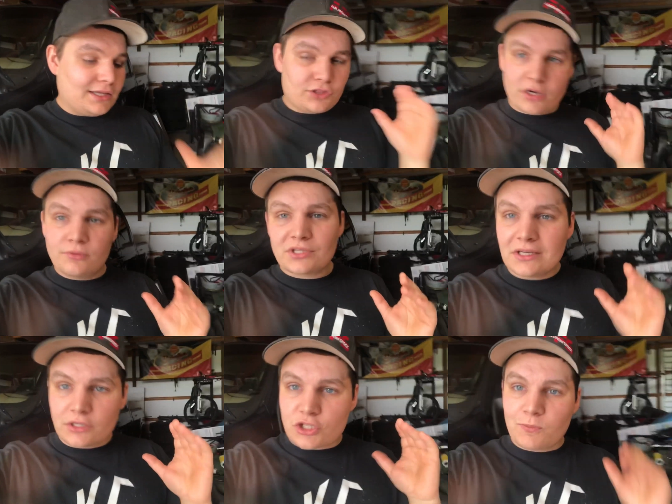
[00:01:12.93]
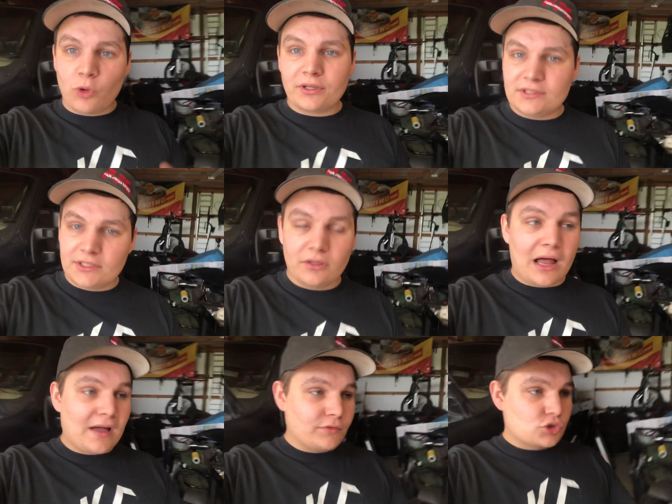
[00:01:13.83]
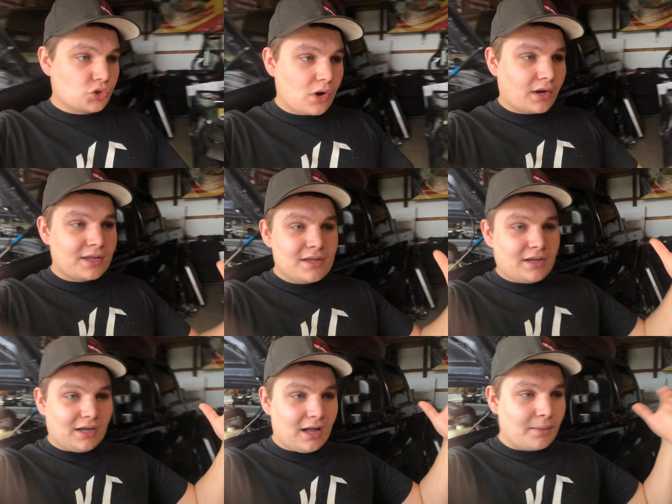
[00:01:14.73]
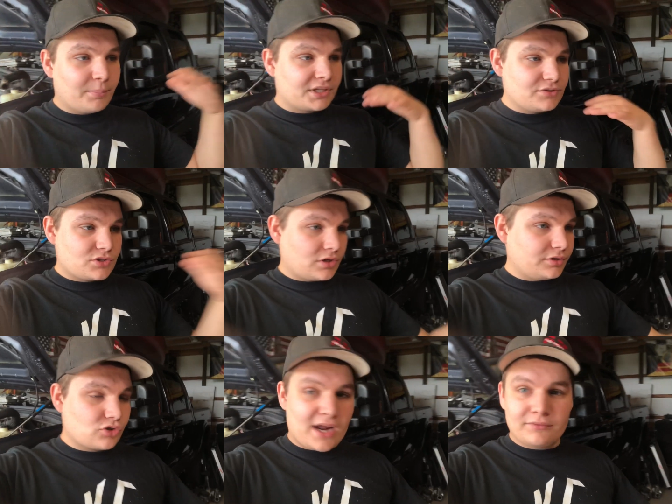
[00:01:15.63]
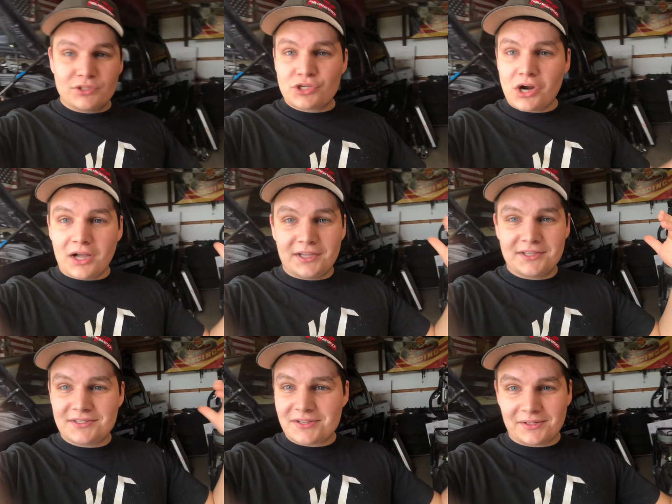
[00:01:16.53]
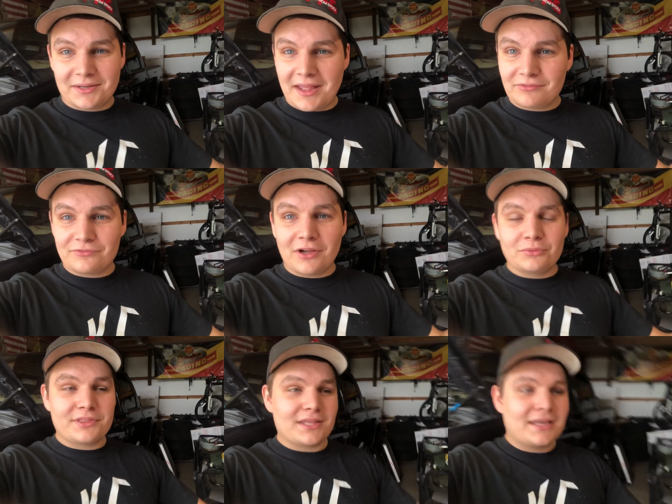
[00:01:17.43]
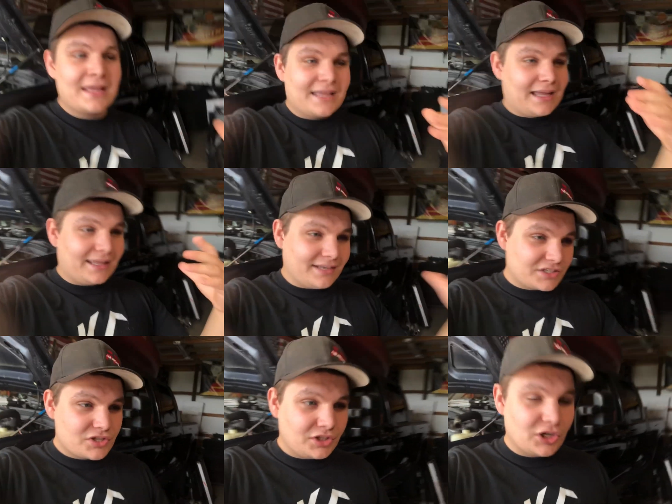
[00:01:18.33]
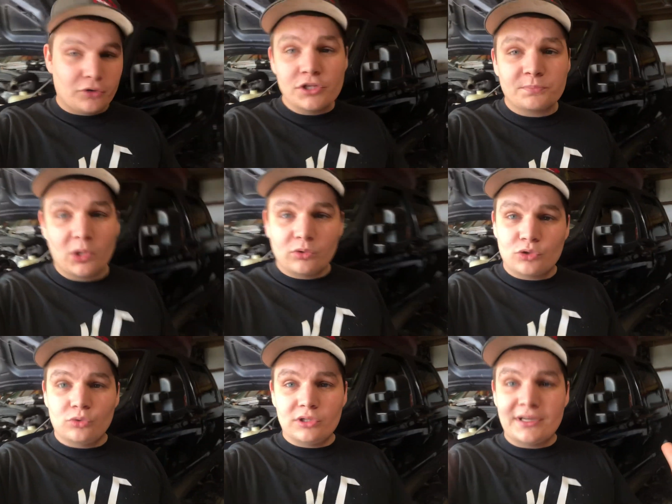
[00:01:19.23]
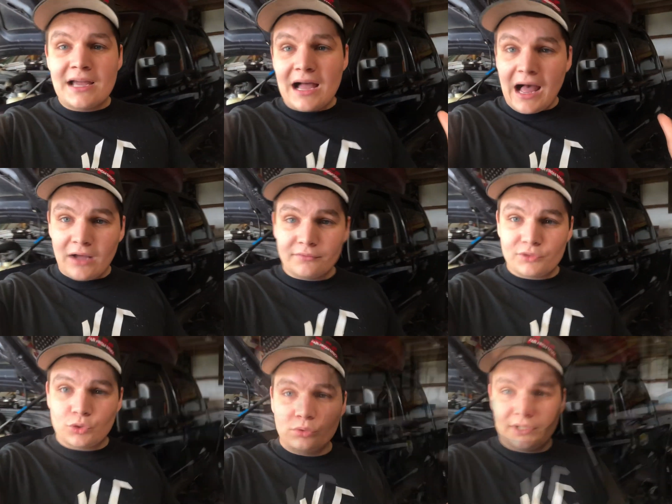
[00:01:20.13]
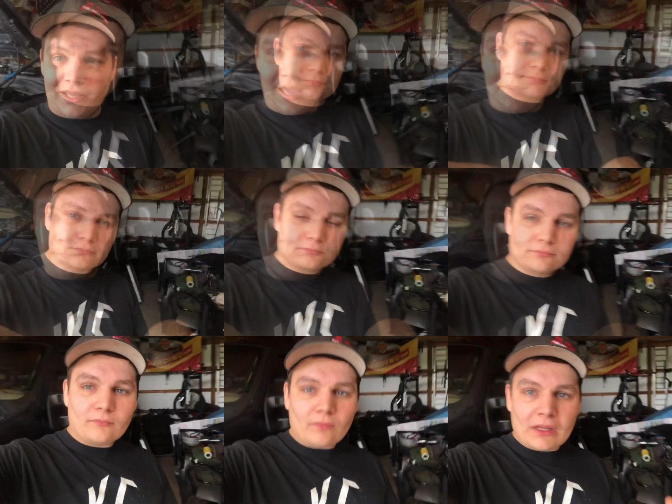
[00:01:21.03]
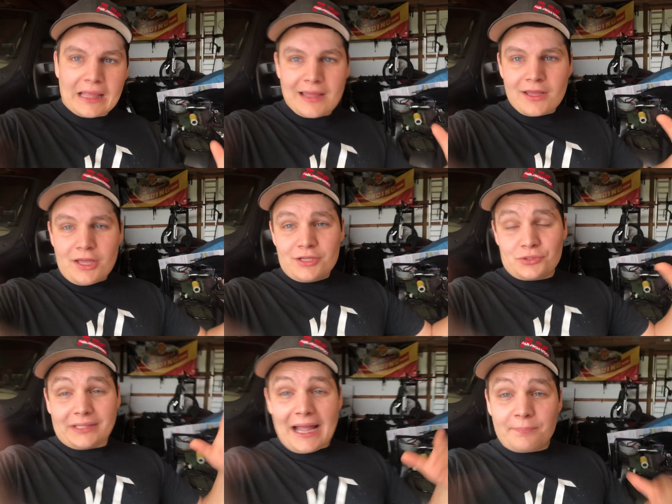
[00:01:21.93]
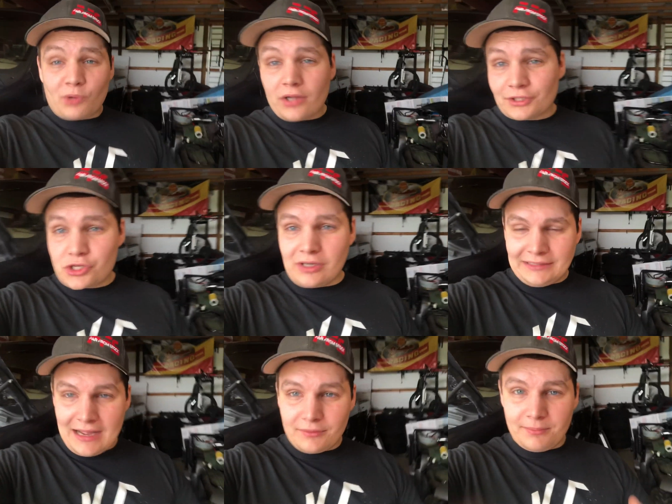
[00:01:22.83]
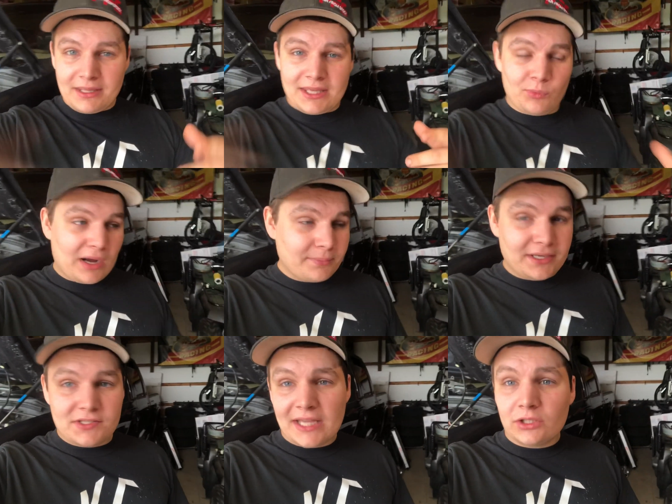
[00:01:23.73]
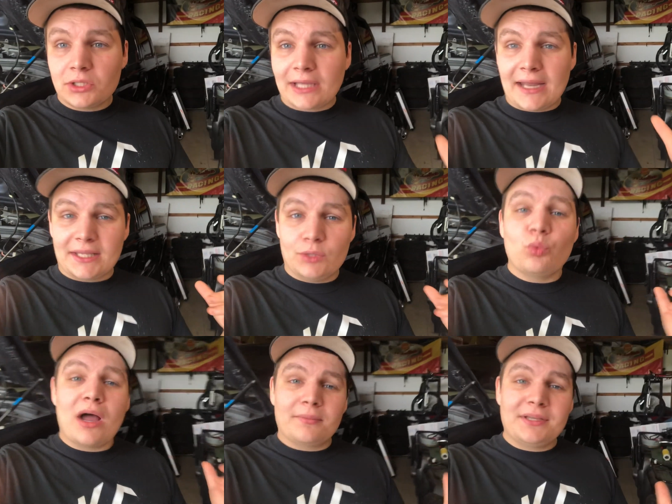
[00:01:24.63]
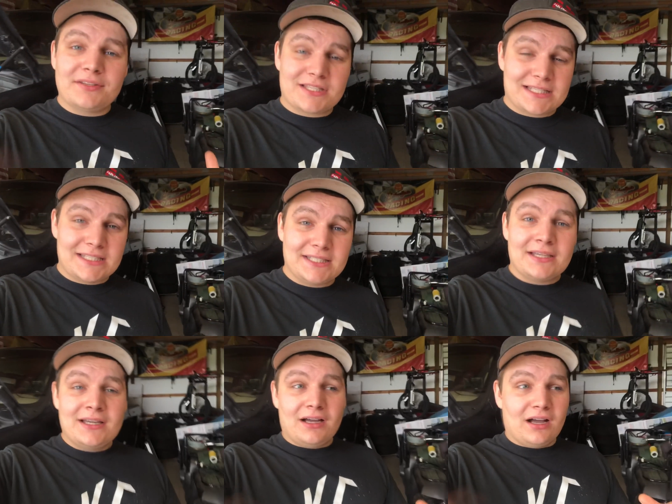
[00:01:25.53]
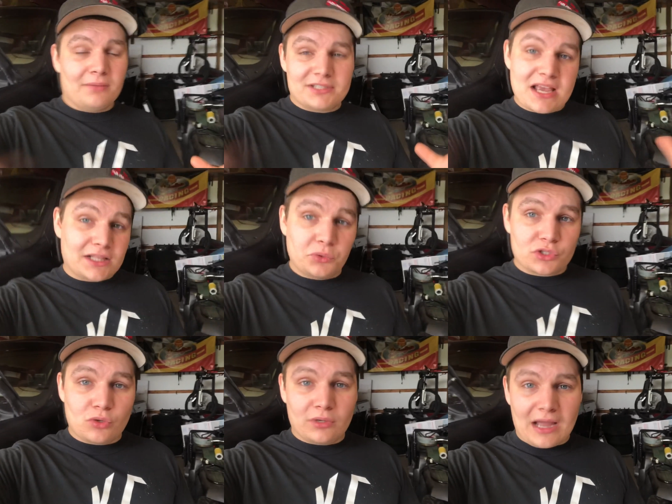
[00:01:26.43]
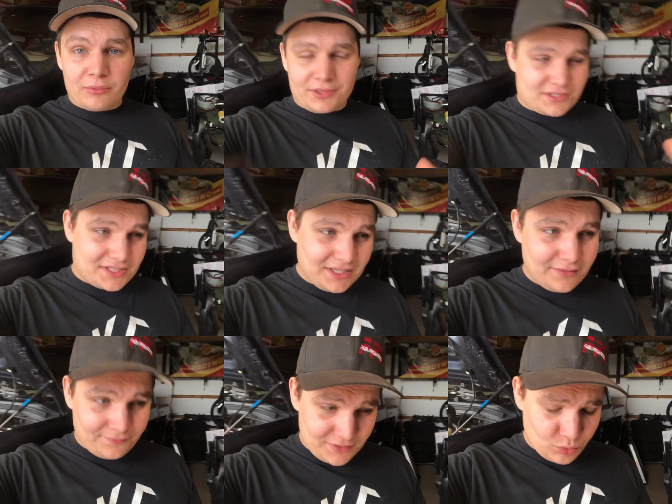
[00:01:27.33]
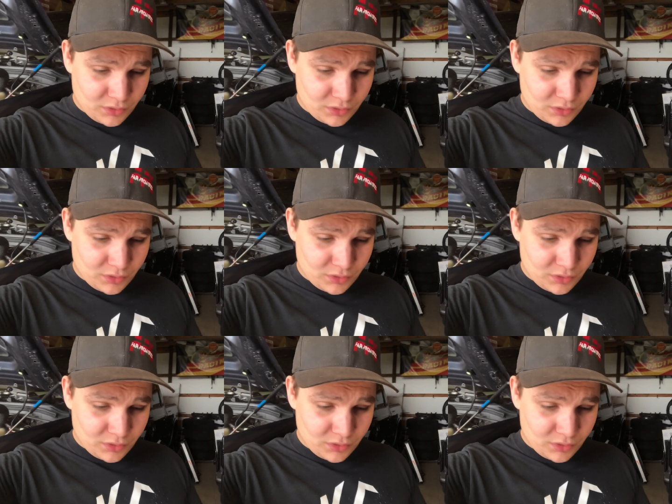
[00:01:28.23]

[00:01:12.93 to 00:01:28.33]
He thought he was getting a smoking deal on the truck, but he started driving the truck, started having fun with it, and next thing you know, he's blowing coolant out of the coolant cap. So the guy brought the truck down to me. He wanted me to take a look at it. He wanted me to see exactly what's going on with it, seeing if it